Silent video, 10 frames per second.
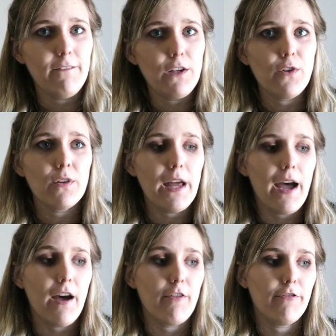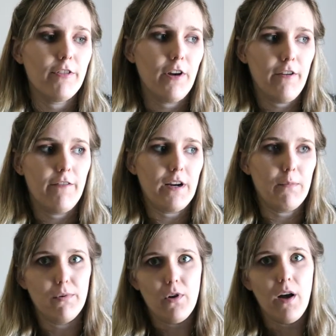If you don't have a
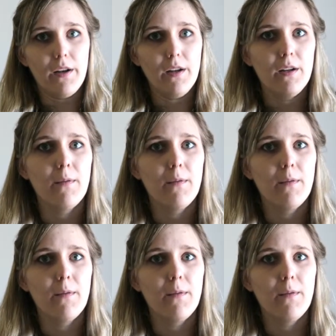very broad